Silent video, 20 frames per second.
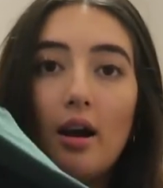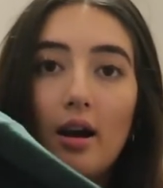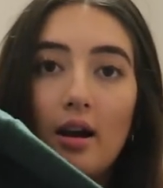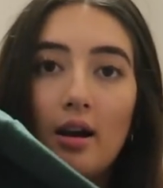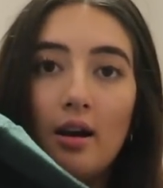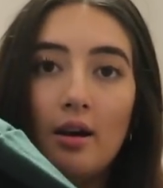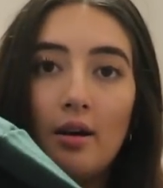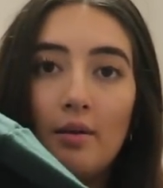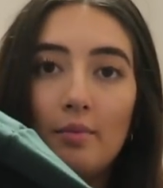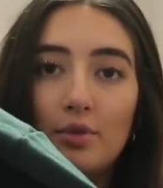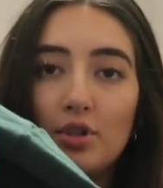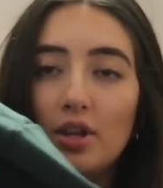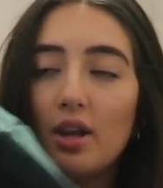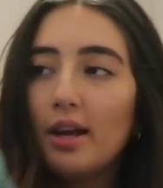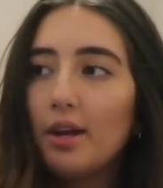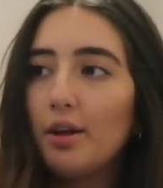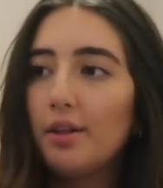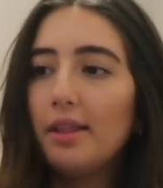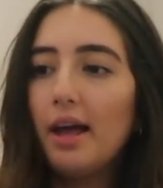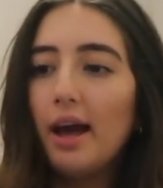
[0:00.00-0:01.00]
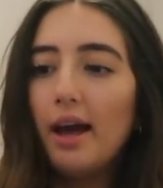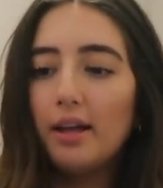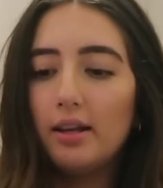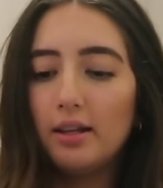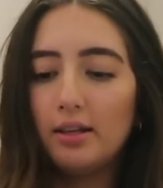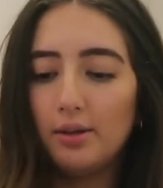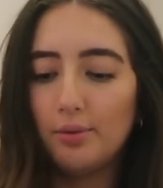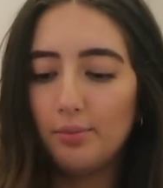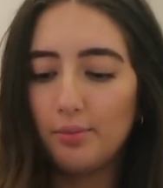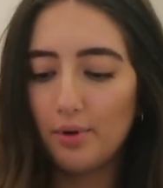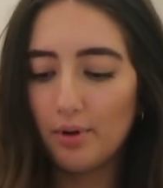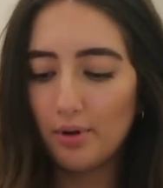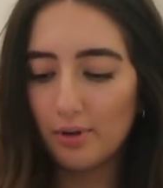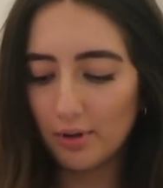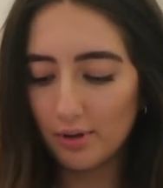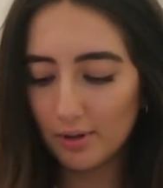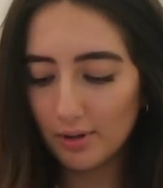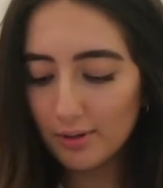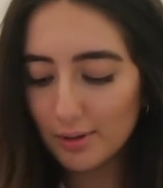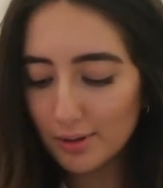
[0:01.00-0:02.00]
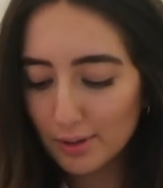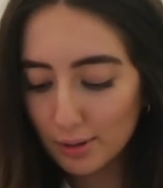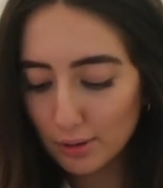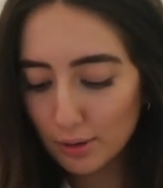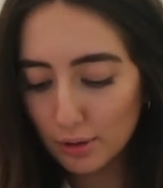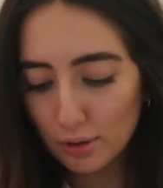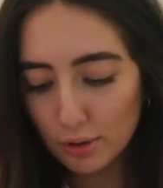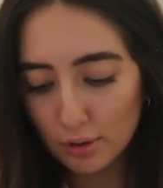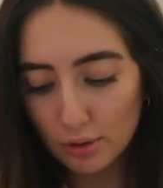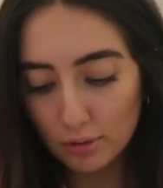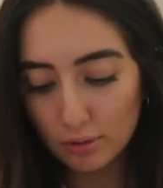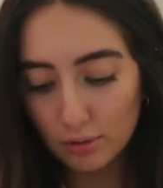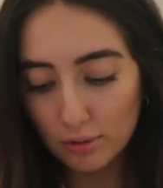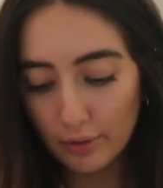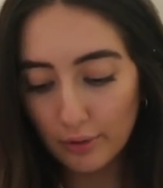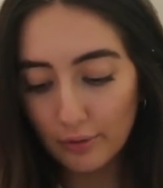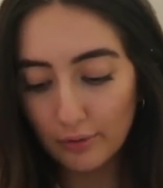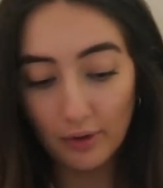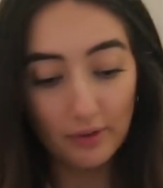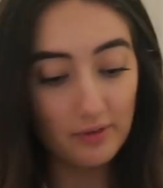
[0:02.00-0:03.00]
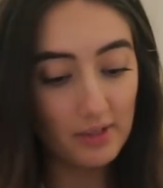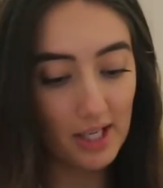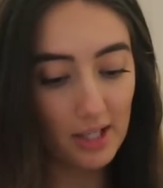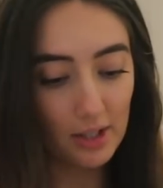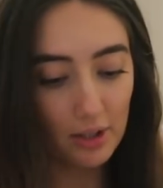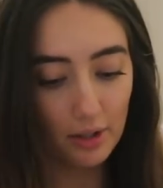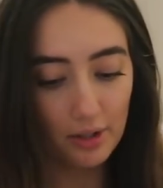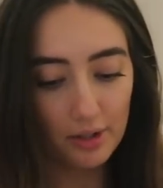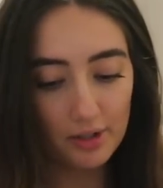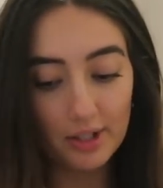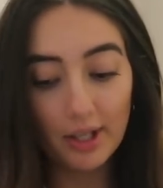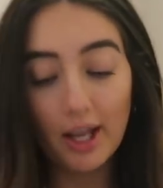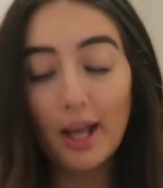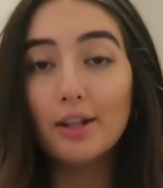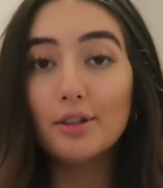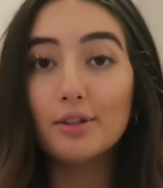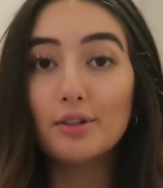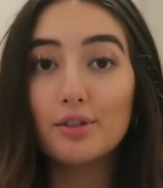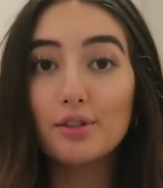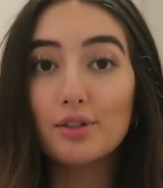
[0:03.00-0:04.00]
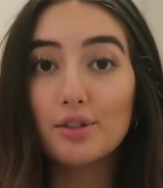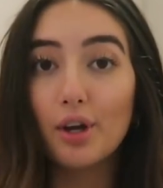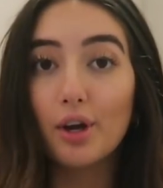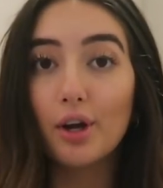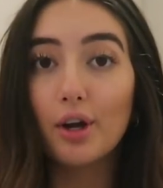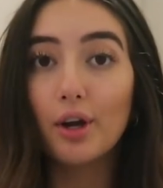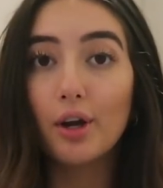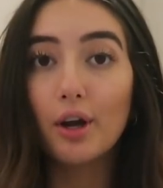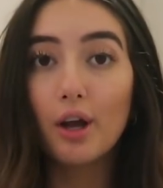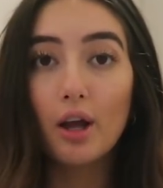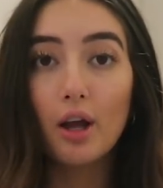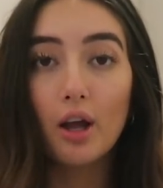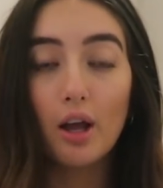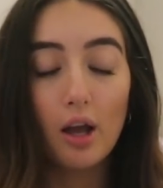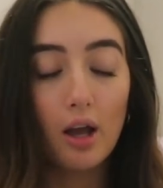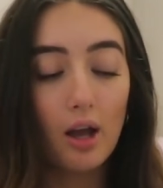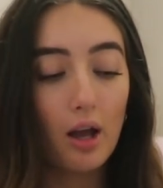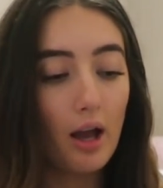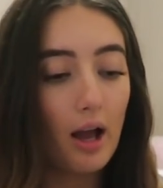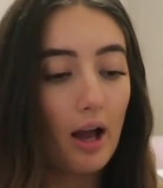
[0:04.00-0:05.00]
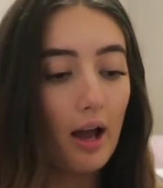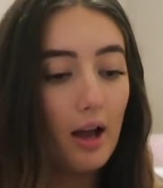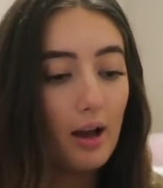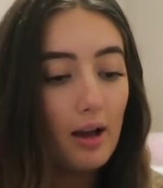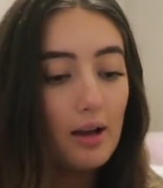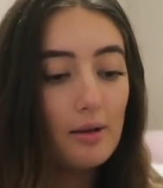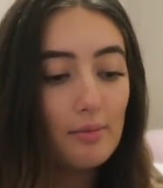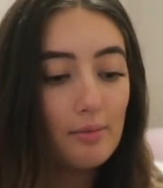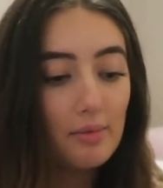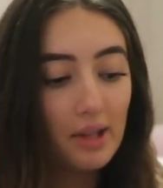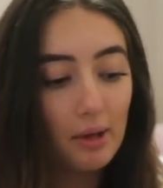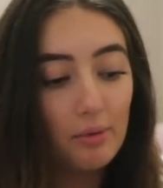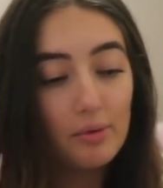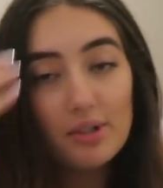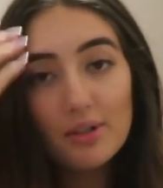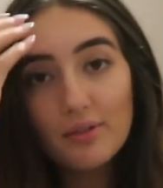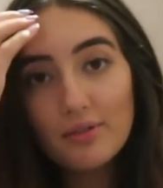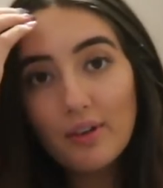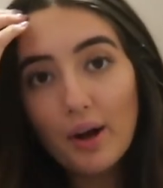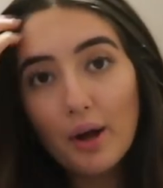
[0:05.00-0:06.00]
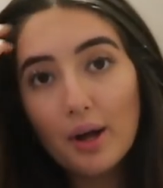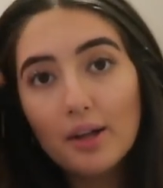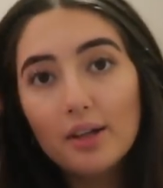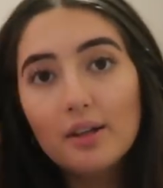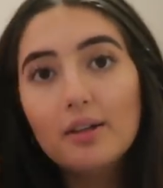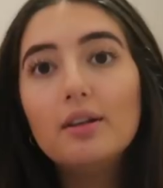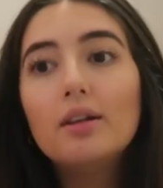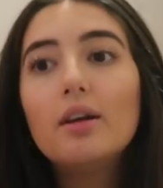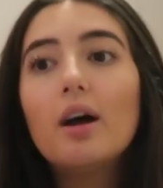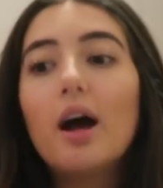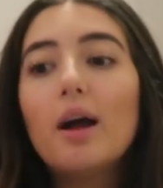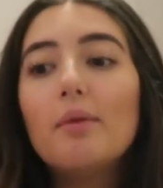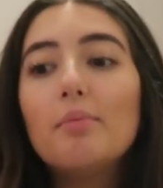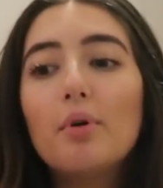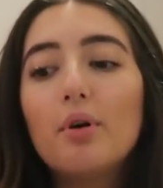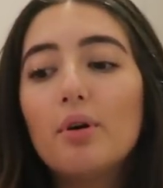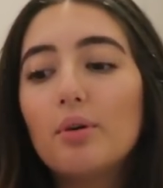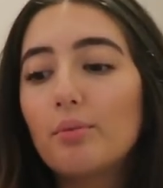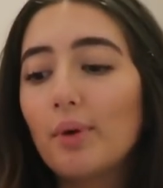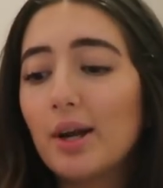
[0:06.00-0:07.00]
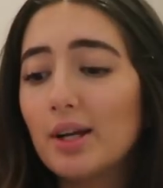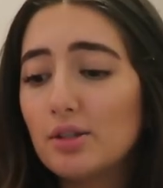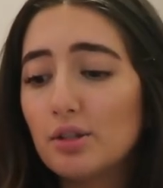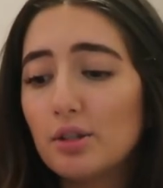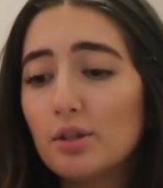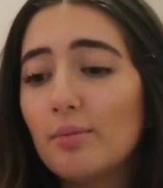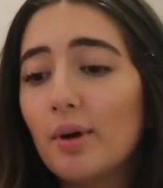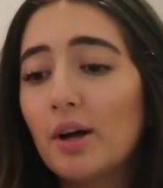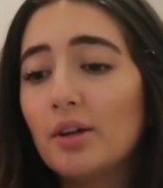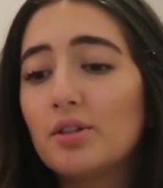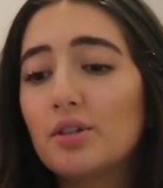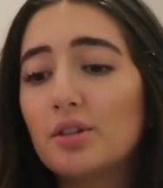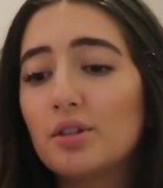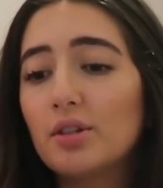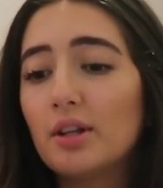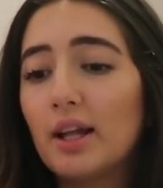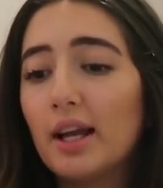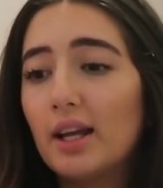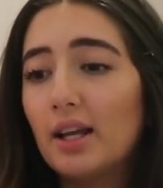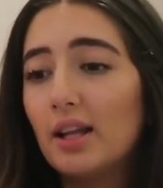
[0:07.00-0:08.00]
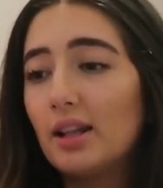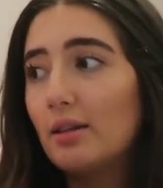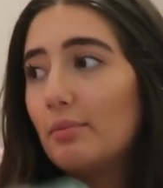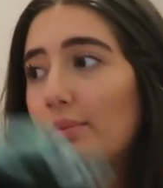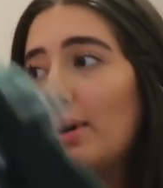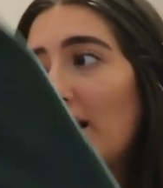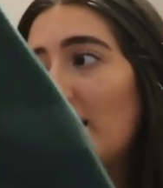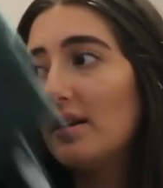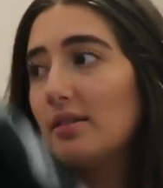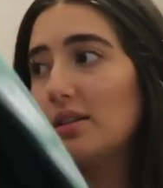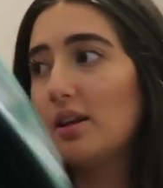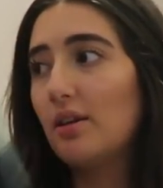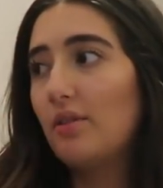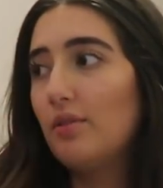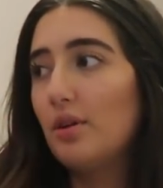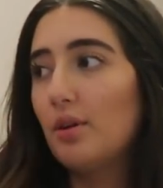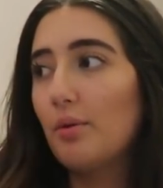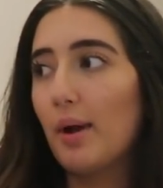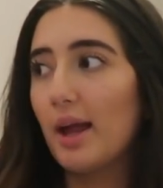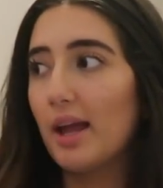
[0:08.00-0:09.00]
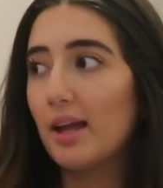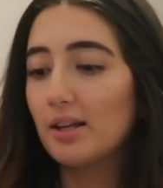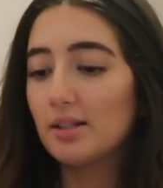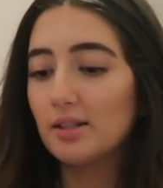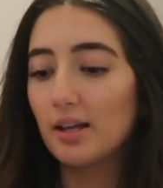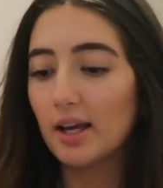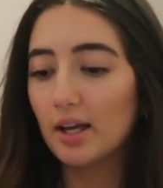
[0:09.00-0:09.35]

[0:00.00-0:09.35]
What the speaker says: So yeah, I got that and it was $15 again. So that was fun. I bought way too much like in the past like few weeks.